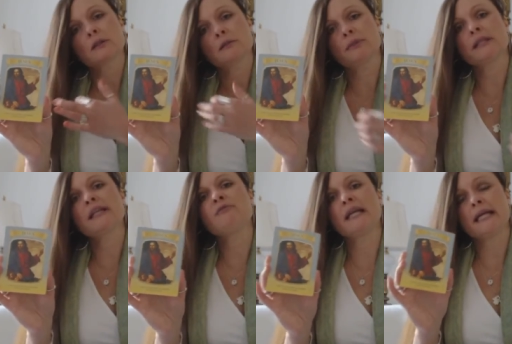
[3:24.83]

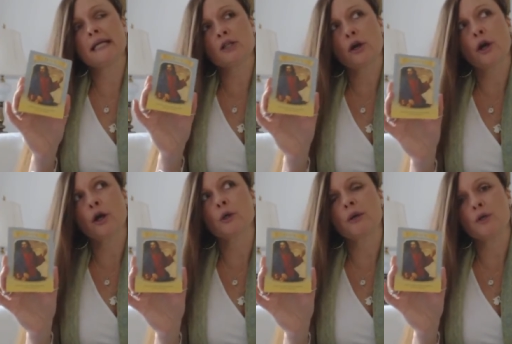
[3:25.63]
Believe me, it is
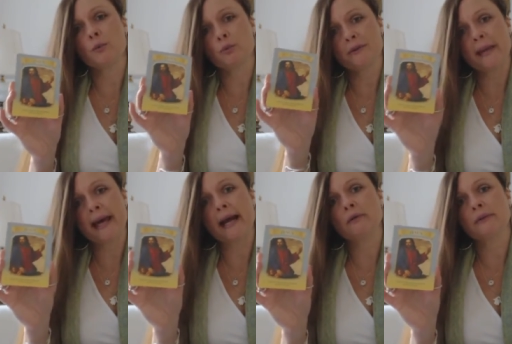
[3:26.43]
heard when you put
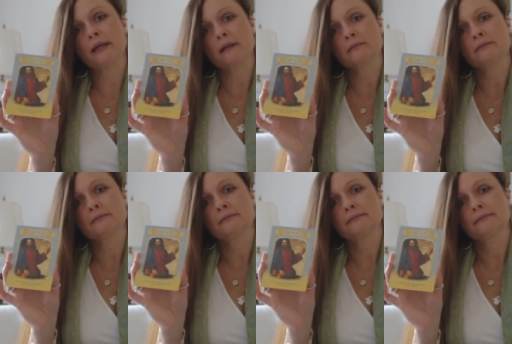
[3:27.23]
that out there.
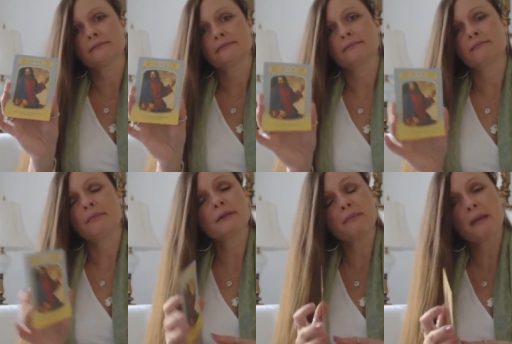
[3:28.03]

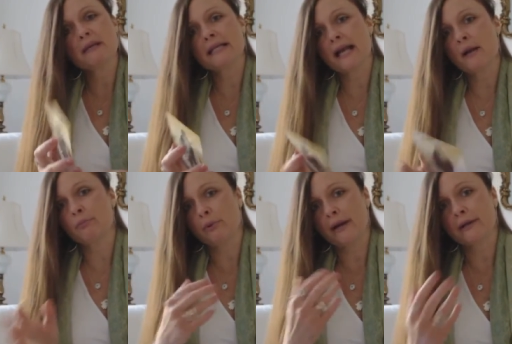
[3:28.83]
But maybe saying a
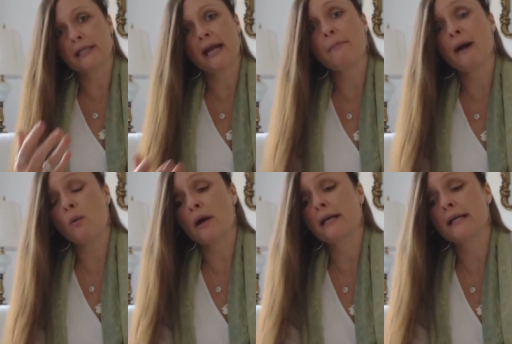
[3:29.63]
prayer today
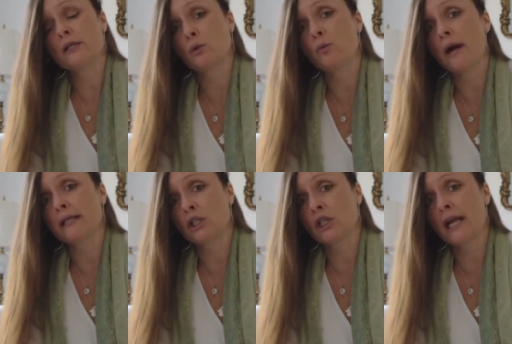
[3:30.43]
about what it is you want
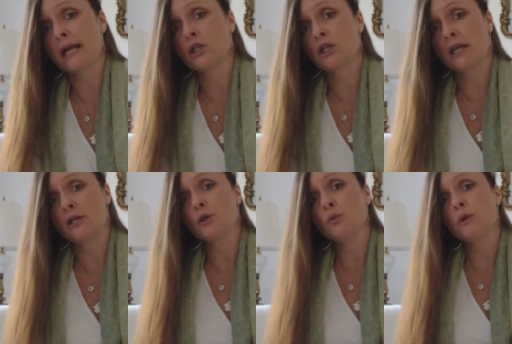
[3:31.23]
to change,
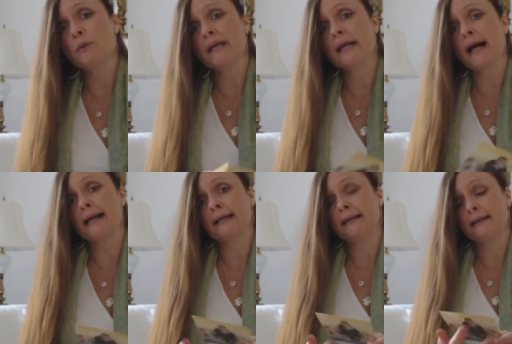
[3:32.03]
and you will be
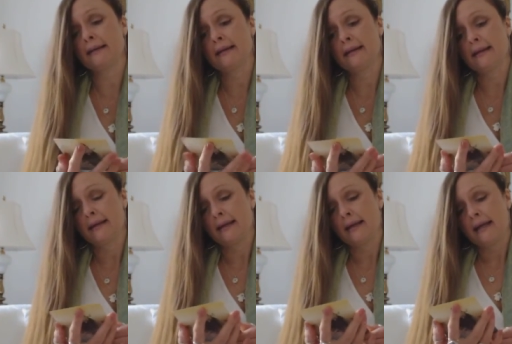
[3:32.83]
guided.
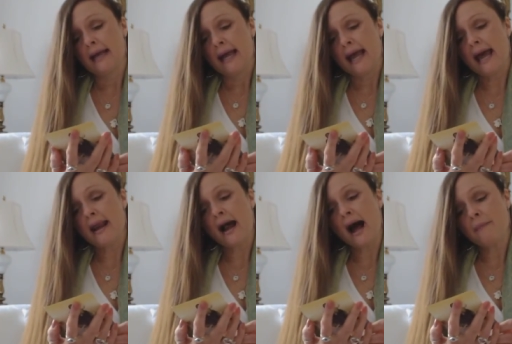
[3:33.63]

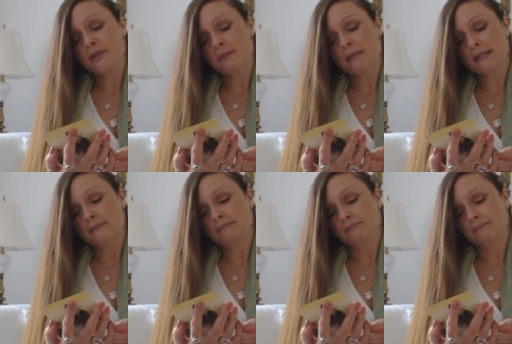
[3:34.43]
And
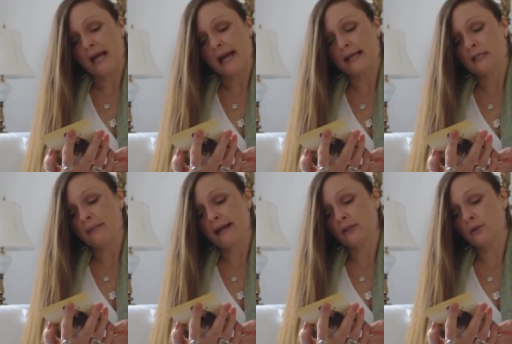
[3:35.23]
optimism. I
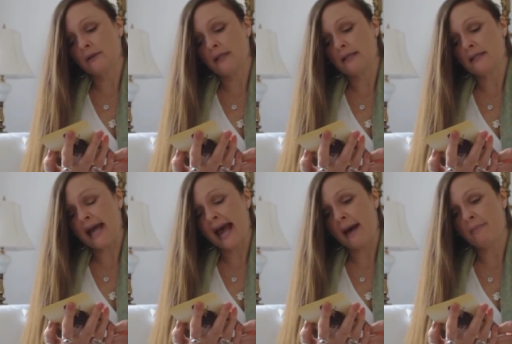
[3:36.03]
expect good things to
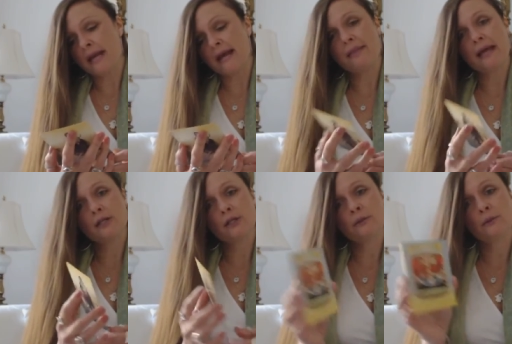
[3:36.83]
happen, and they
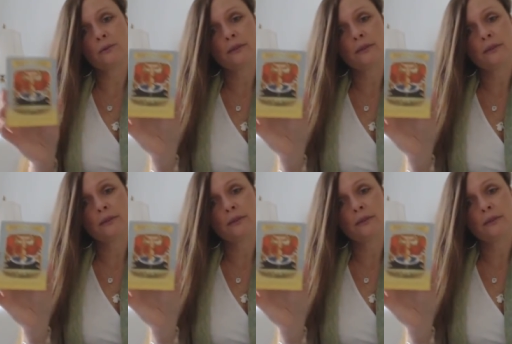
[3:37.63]
do.